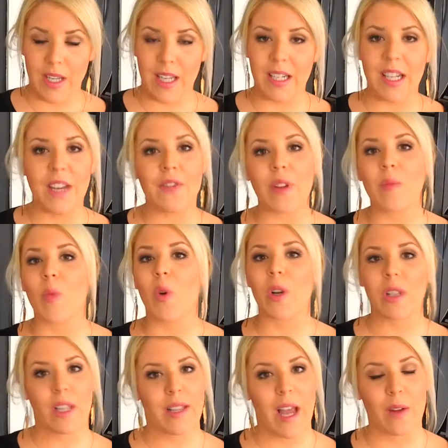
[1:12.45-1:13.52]
and even
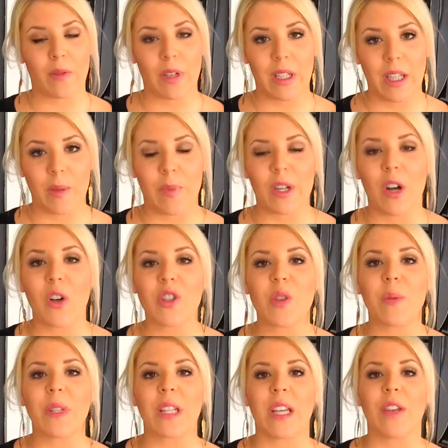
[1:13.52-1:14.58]
more than that, really, but
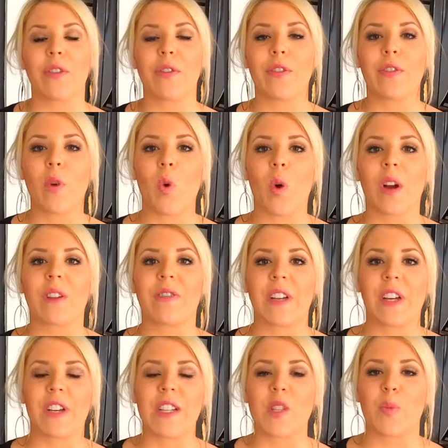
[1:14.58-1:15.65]
ultimately, four
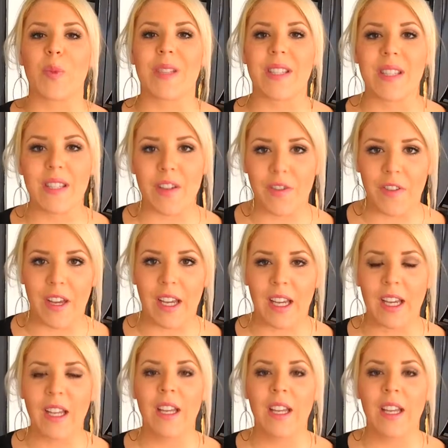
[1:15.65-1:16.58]
very specific